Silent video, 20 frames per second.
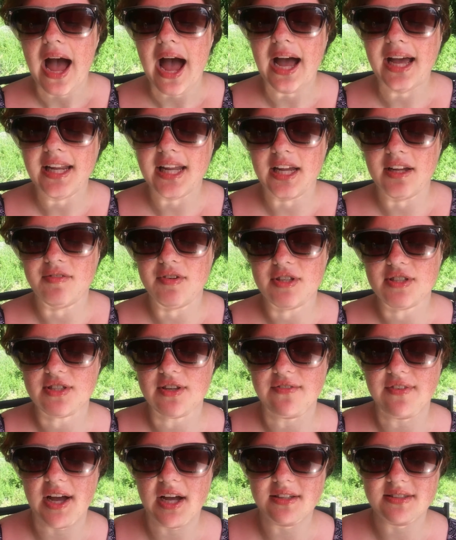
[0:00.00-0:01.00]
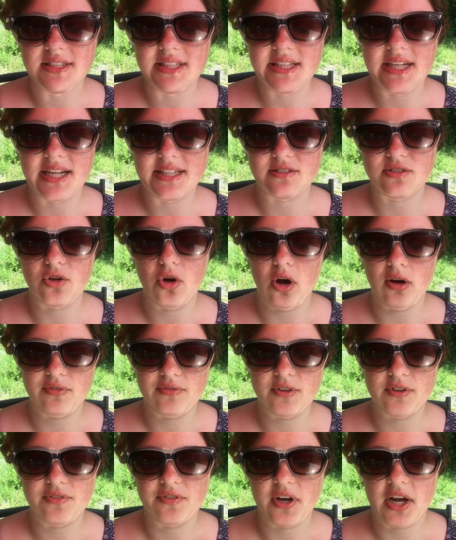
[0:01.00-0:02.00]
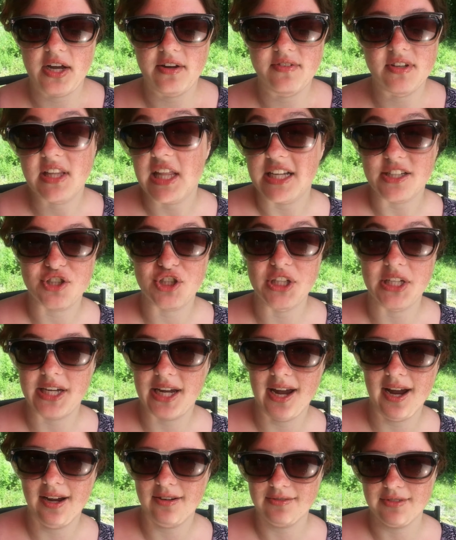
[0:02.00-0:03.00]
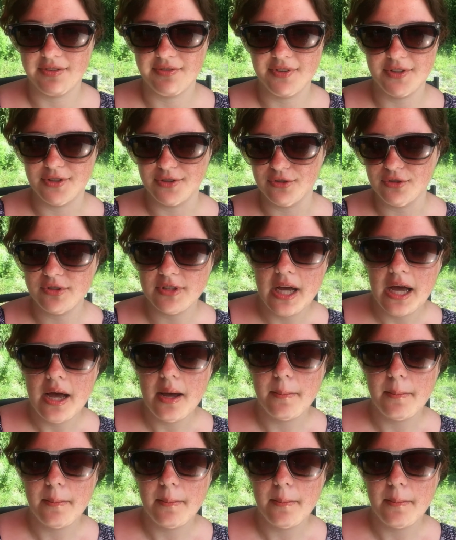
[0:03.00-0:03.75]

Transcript: At Ava's, Valentine has an offer for Ava that she can't refuse.